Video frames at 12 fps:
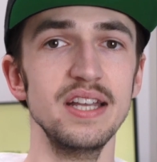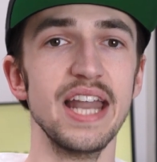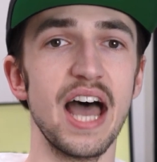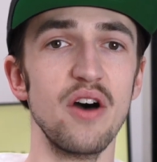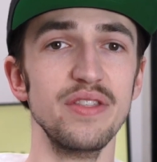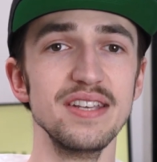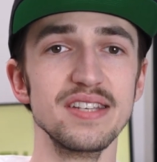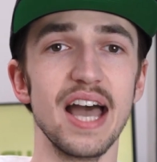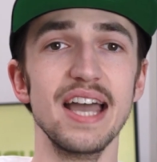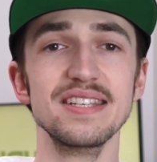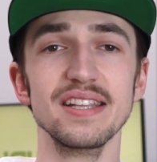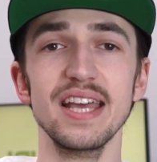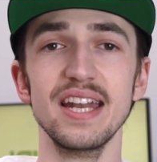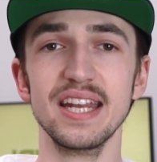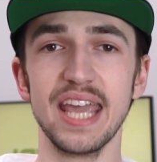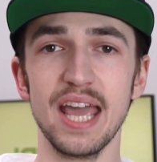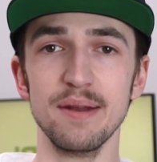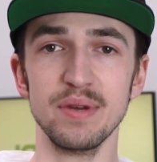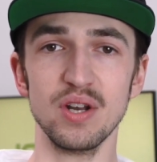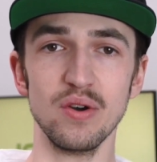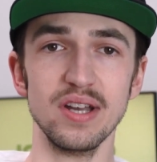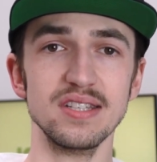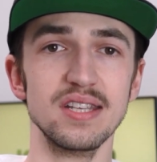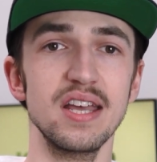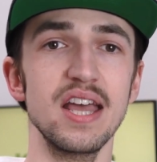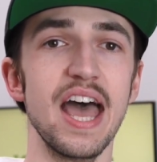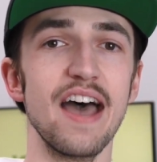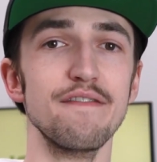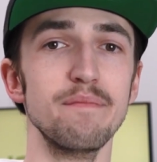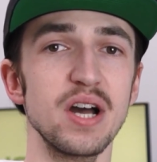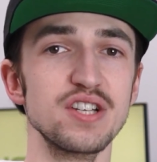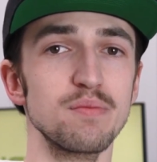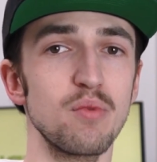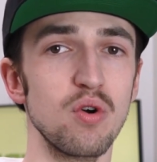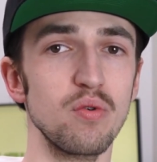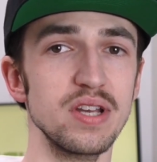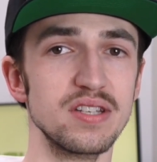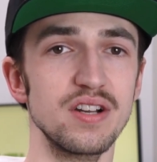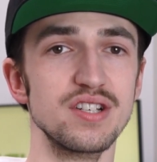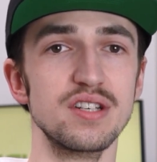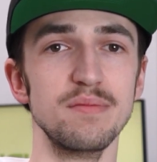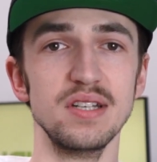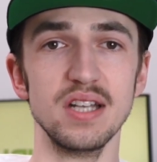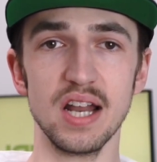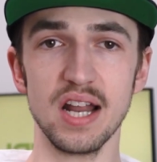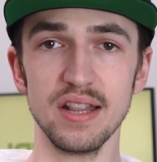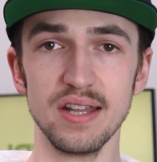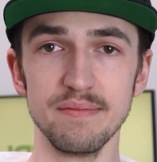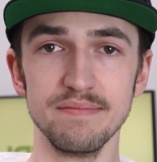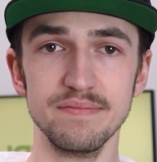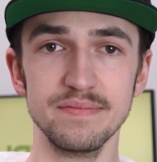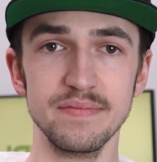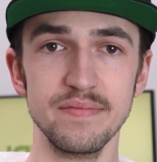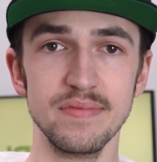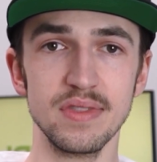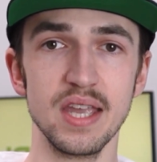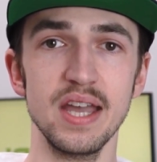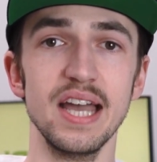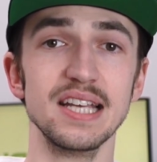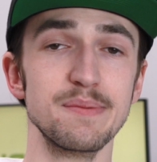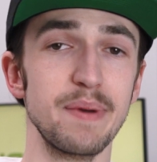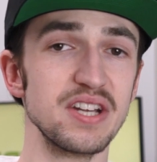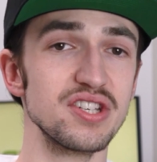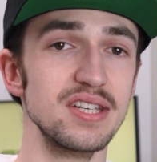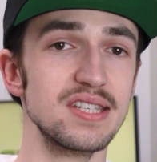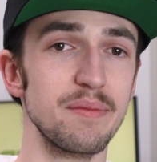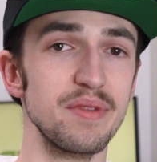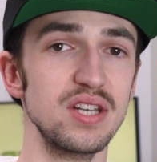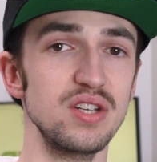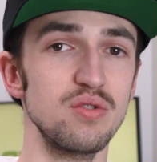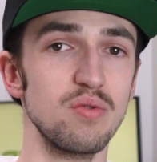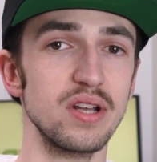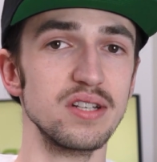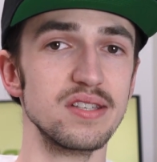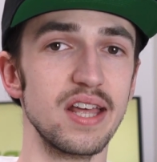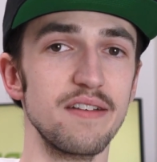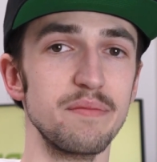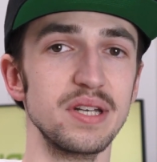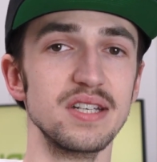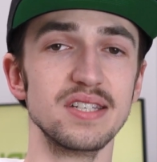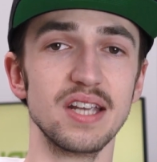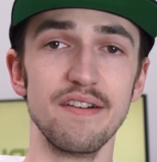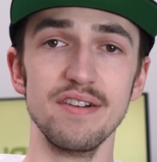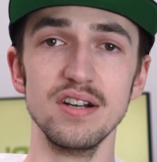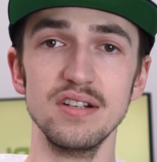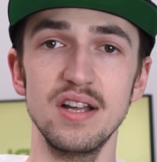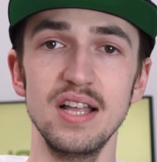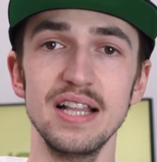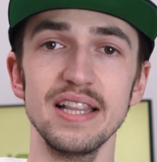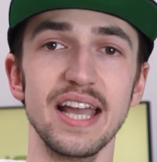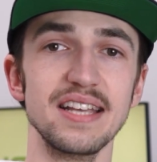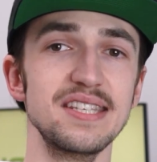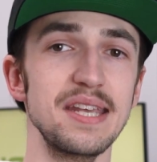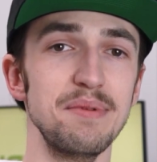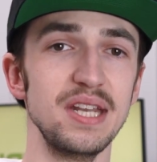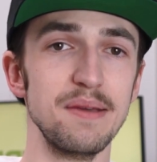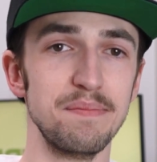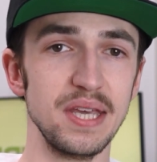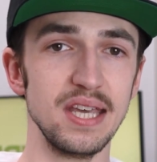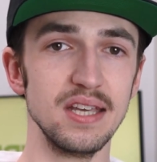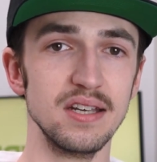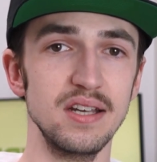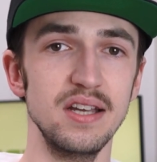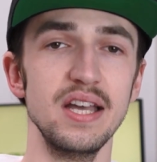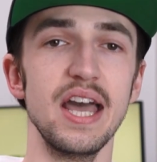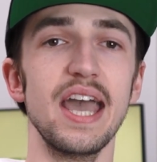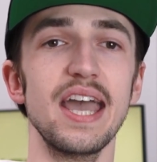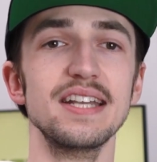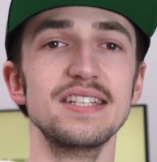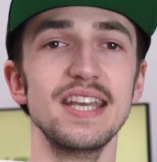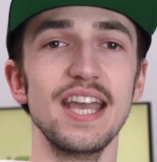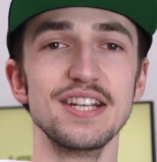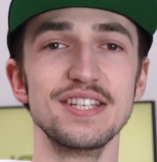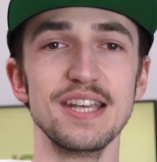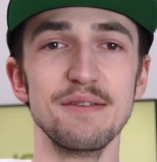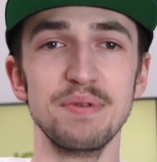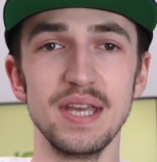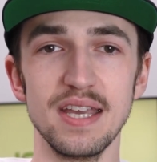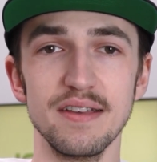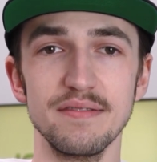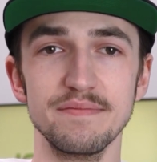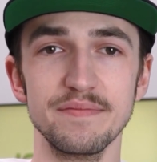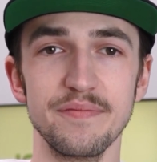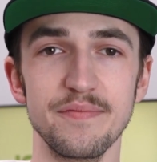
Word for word: Now, these isolated cannabinoids have much more research to be done on them, especially some of the new ones that have been discovered, like CBDP and THCP.